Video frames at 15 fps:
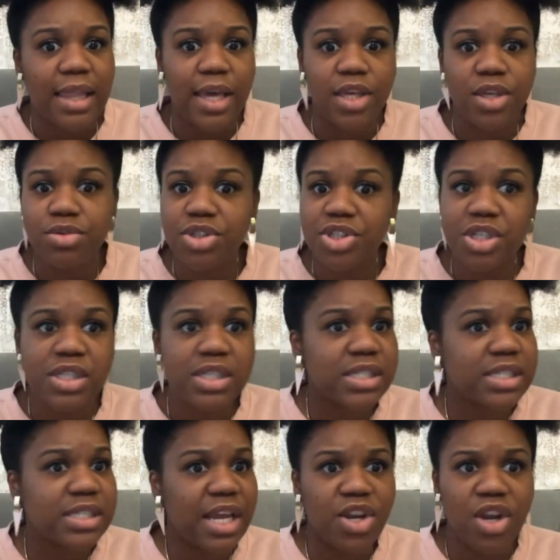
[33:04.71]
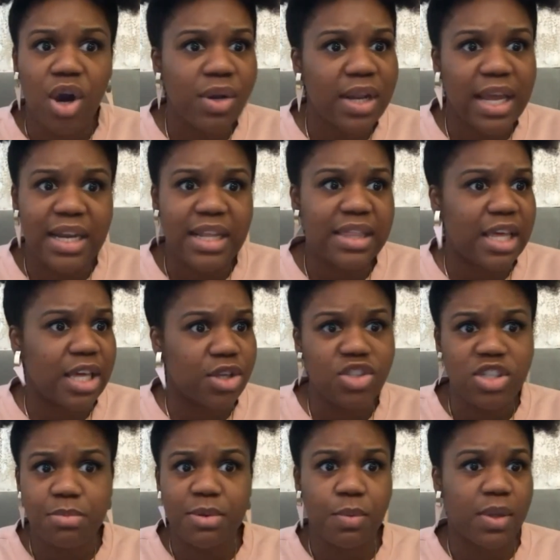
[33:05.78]
Like, you shouldn't say no to anything. You
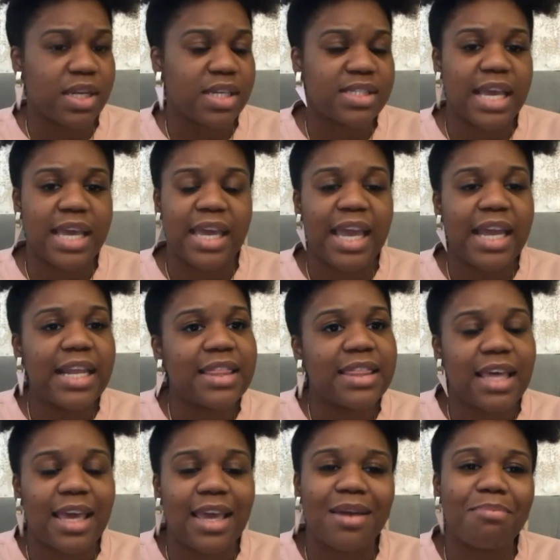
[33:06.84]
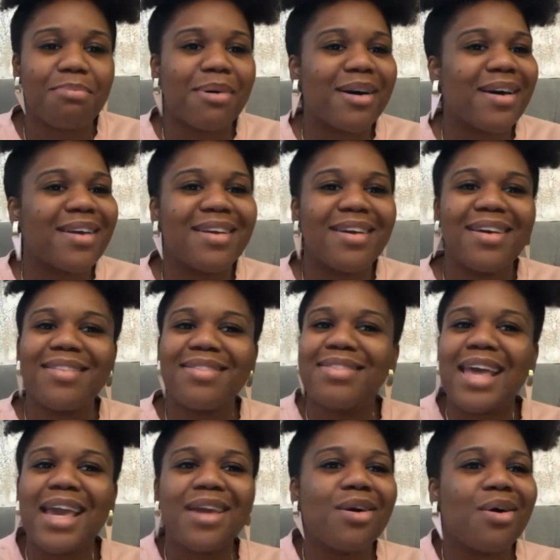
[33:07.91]
should be willing to take anything. But
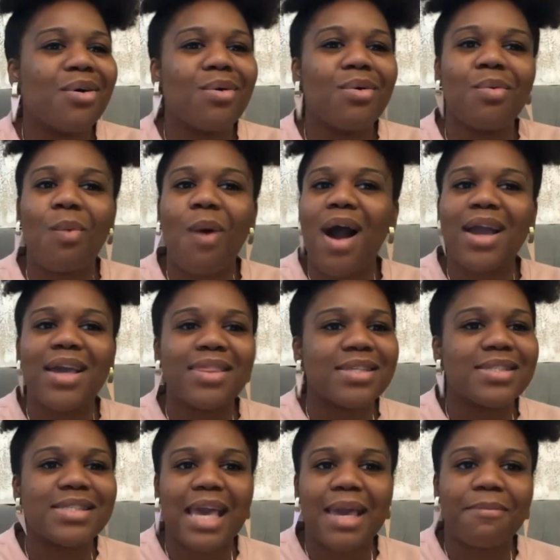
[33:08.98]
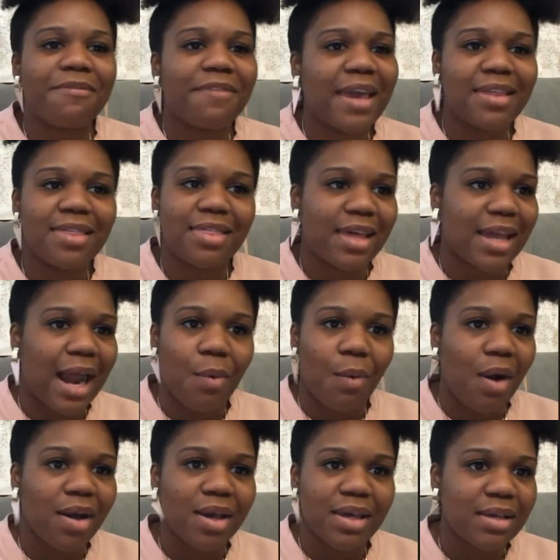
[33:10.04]
they don't walk in the same faith that I
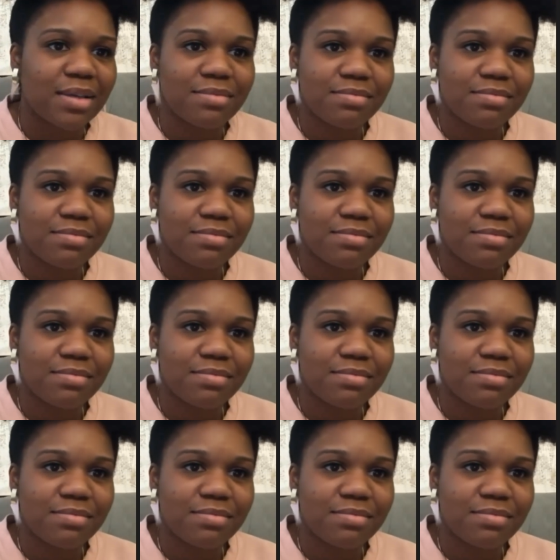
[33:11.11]
walk in.